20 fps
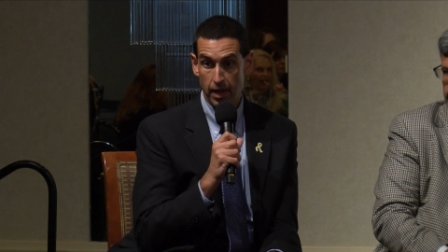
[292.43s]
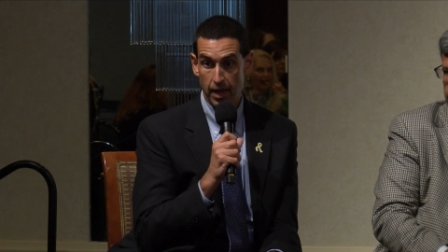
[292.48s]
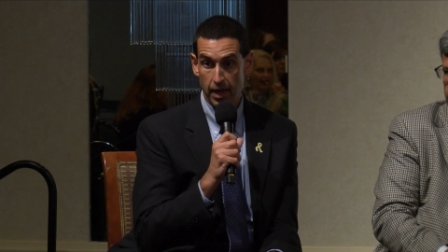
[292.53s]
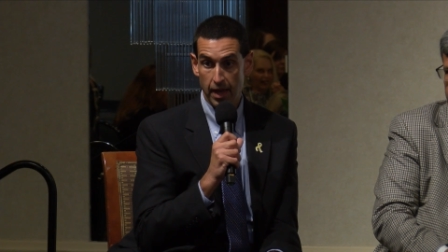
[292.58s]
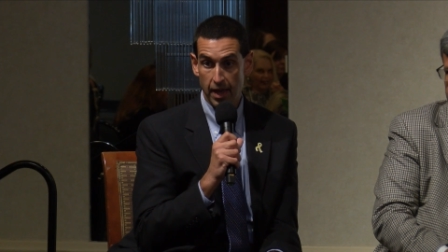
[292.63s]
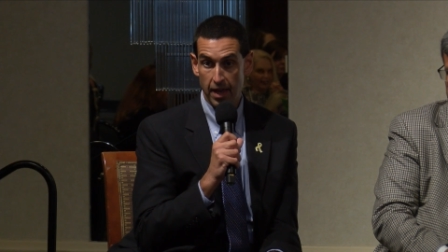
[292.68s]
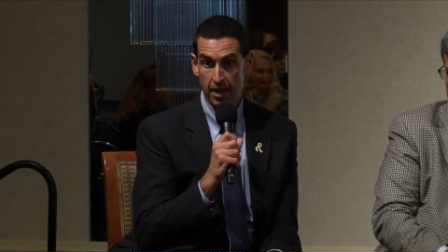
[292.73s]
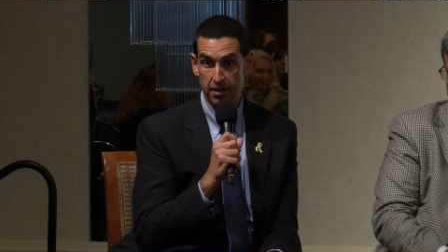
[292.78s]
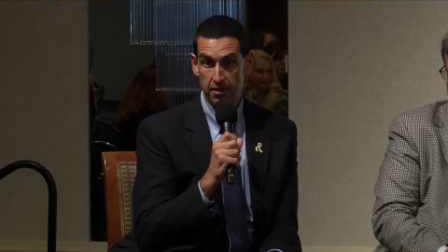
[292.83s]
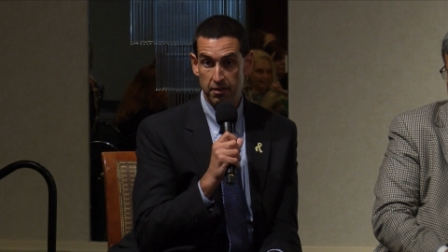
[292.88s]

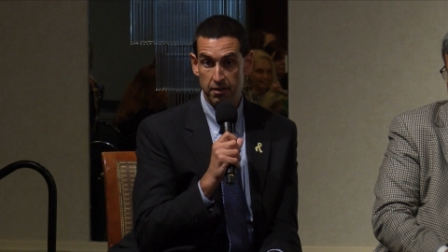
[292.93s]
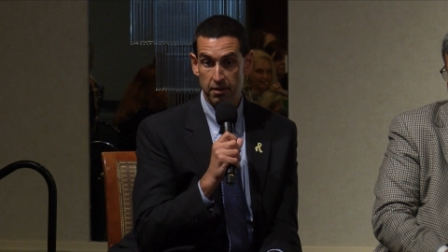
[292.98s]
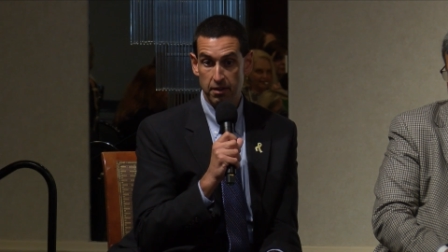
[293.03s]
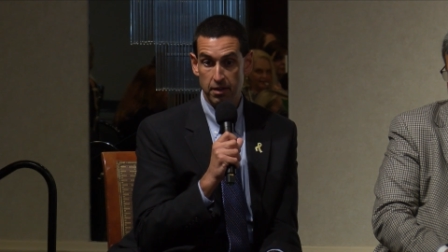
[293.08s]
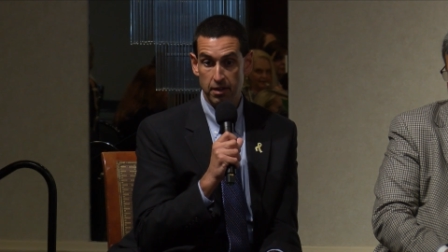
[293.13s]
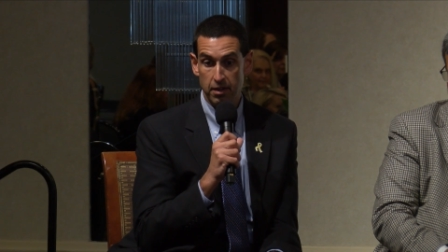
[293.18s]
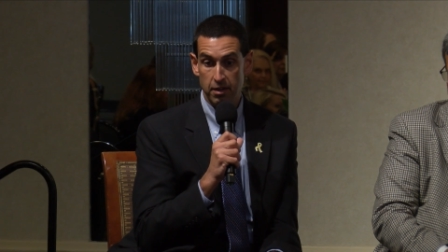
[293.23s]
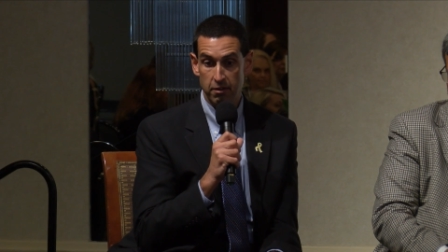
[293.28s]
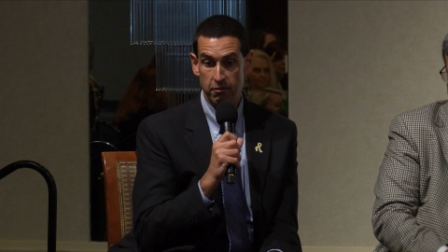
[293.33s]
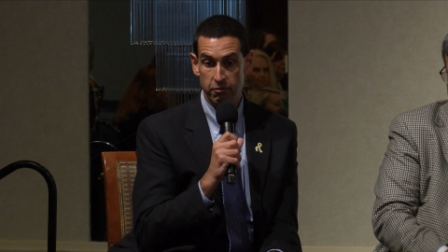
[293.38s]
And
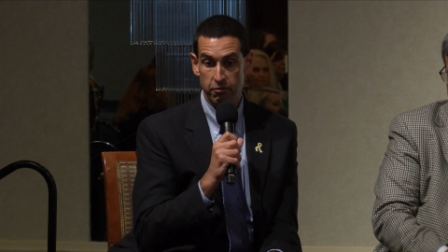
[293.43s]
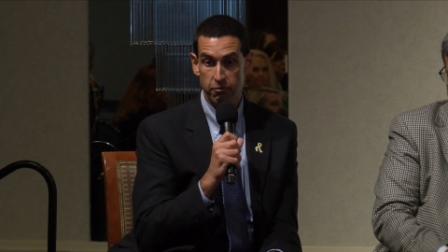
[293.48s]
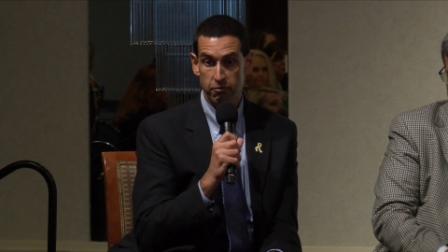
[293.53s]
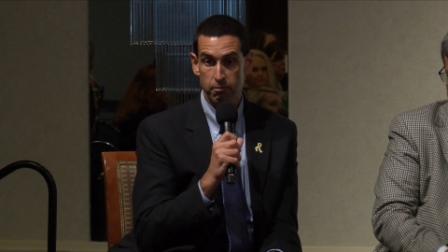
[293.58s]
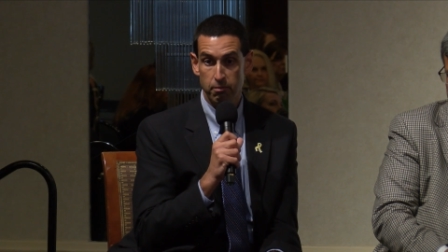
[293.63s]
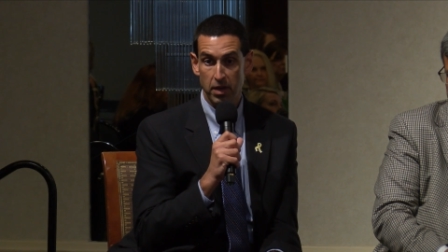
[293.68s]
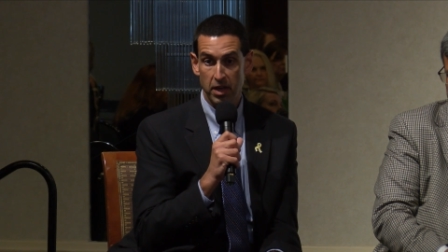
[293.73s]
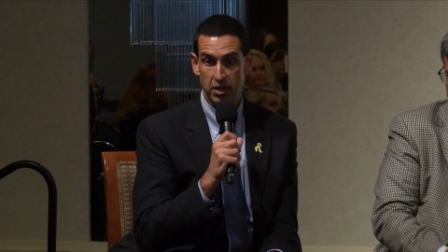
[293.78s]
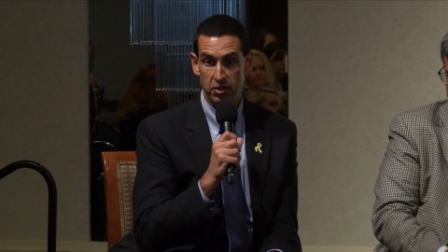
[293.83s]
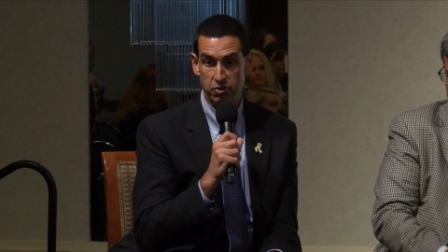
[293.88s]
if
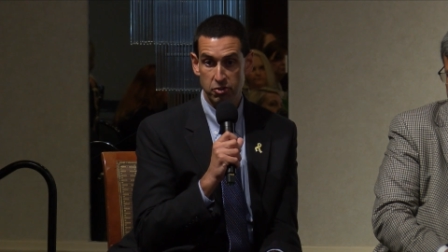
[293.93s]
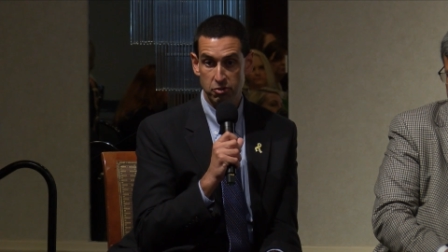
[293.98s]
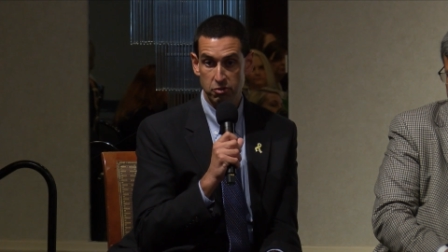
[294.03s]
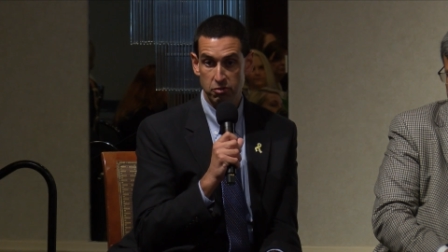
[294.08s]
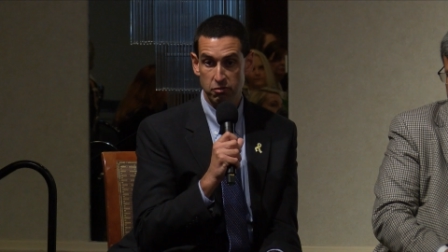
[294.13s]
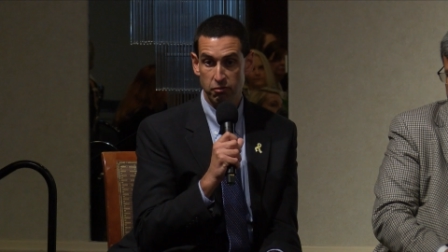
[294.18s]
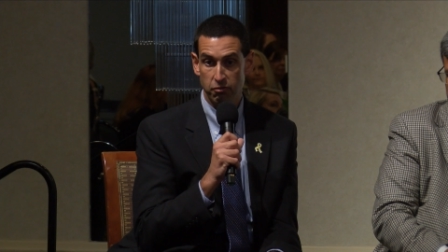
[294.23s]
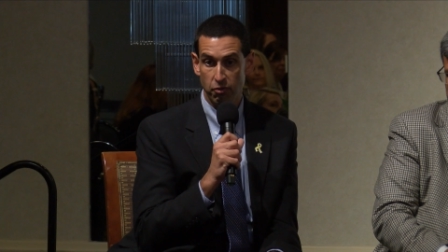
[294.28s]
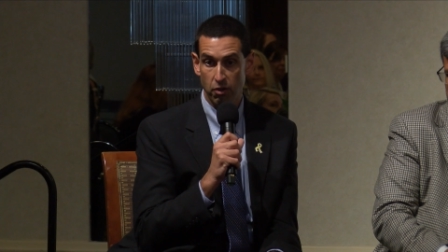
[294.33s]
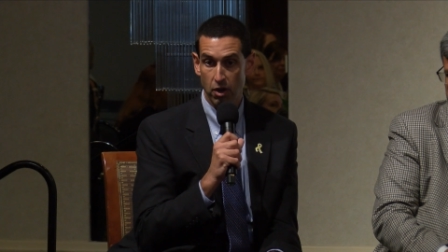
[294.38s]

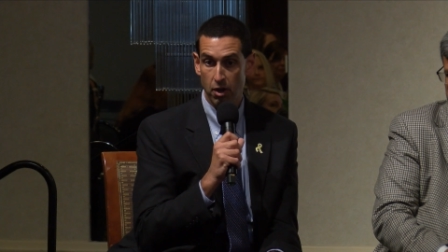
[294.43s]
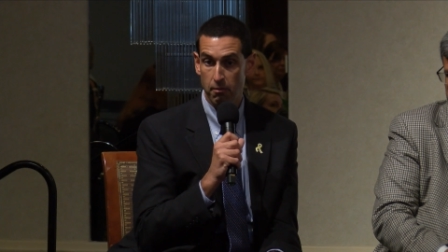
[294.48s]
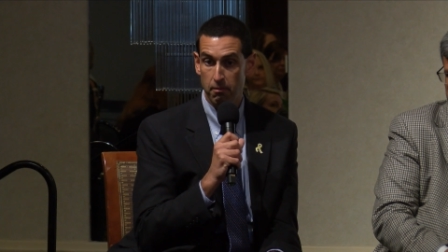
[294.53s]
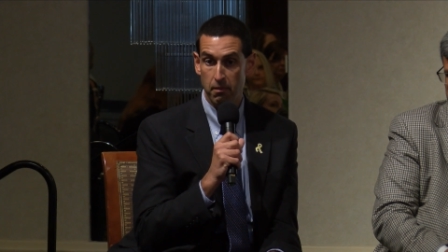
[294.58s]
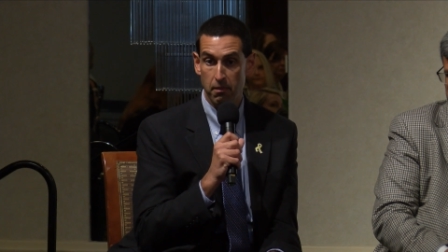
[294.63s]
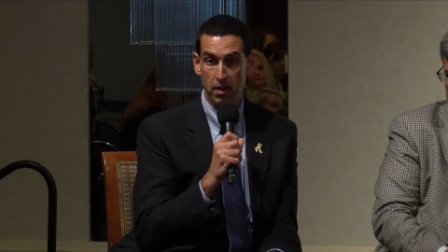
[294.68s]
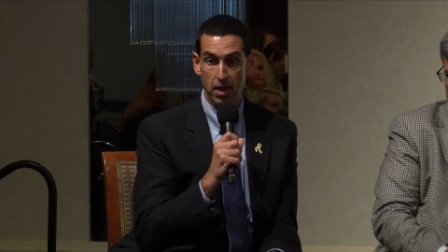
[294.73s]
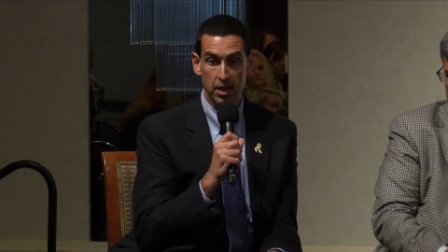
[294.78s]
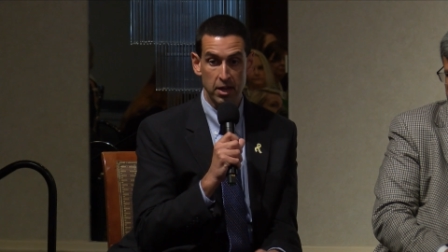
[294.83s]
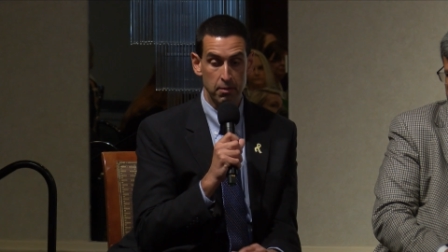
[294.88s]
patients
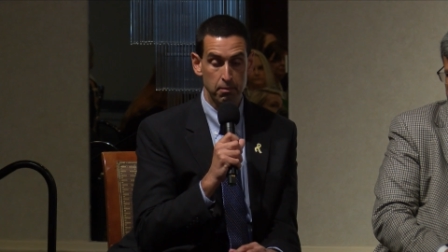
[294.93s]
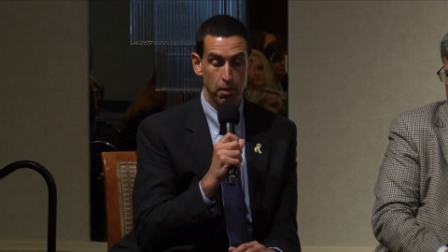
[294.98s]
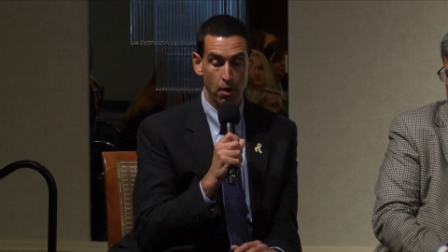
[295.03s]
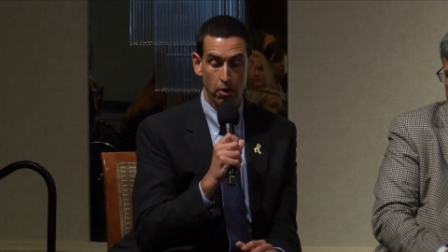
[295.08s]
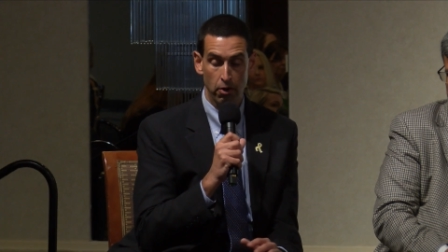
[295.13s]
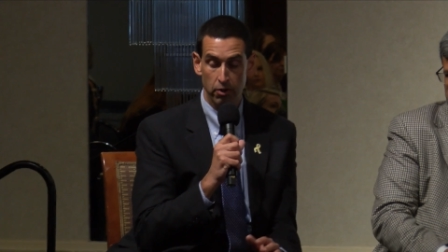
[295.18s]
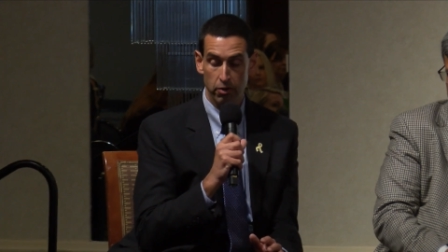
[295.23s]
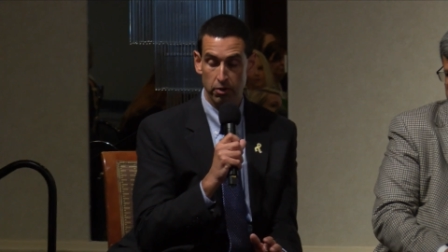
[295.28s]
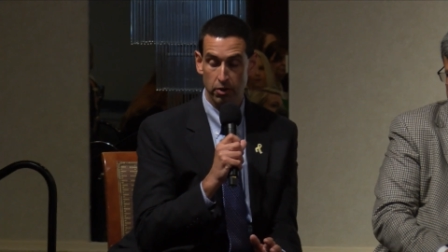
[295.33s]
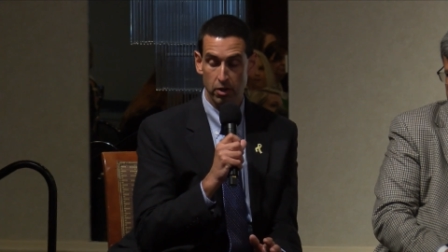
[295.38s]
from any
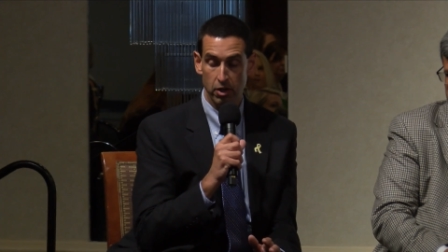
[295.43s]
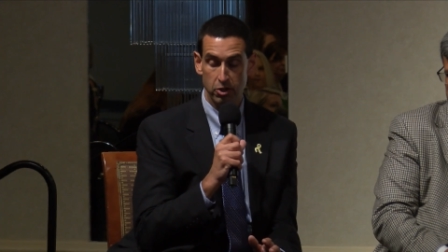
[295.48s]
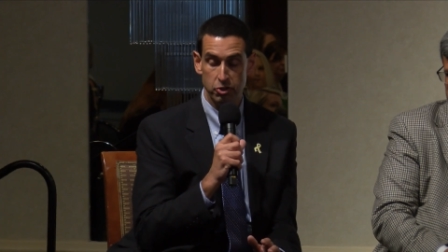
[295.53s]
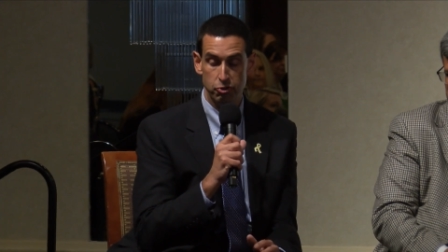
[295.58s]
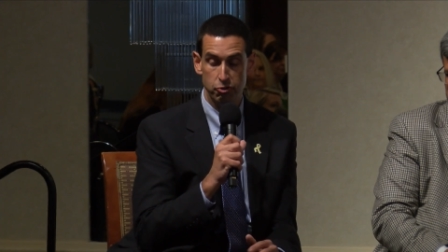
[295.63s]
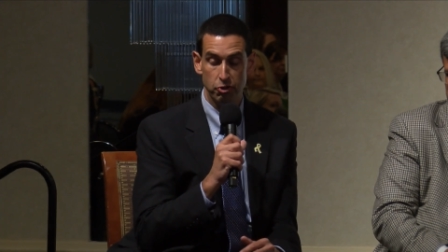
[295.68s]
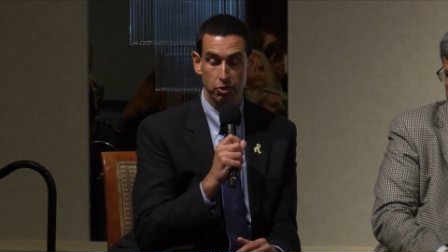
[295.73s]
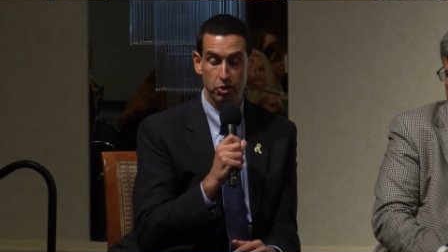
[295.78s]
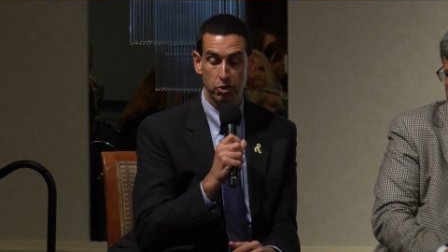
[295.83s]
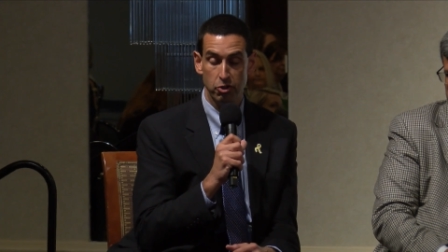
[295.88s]
part of the
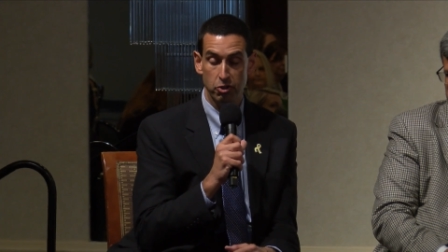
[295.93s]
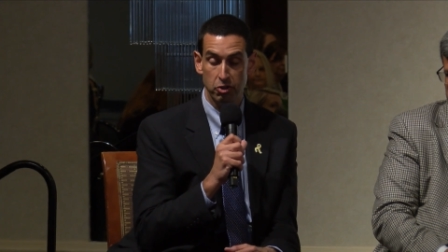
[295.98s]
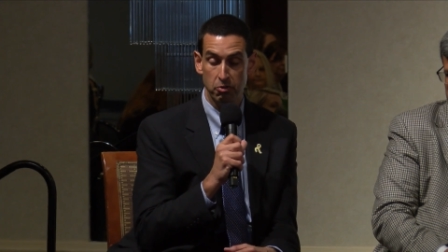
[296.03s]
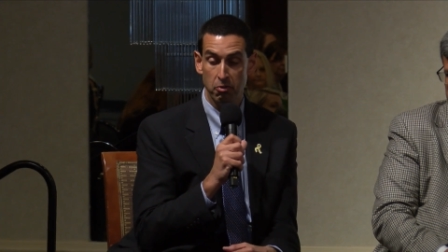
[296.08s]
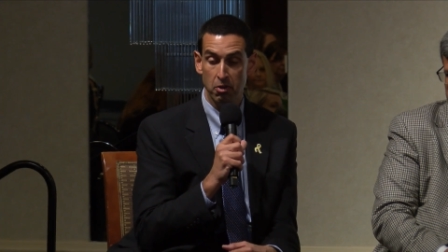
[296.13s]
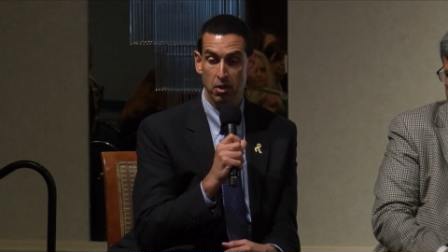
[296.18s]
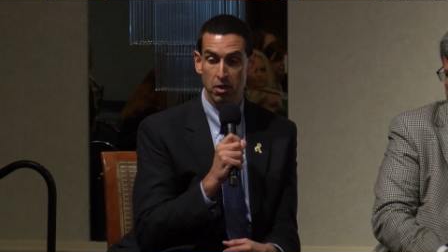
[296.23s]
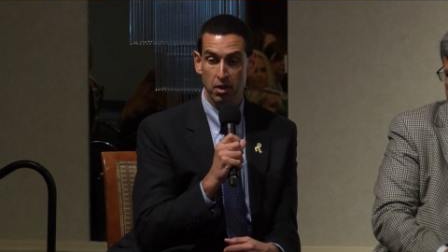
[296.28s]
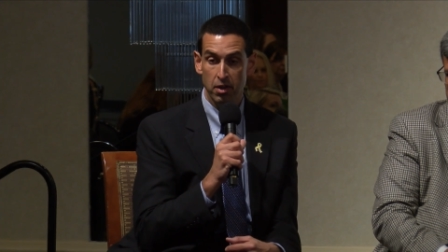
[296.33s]
country could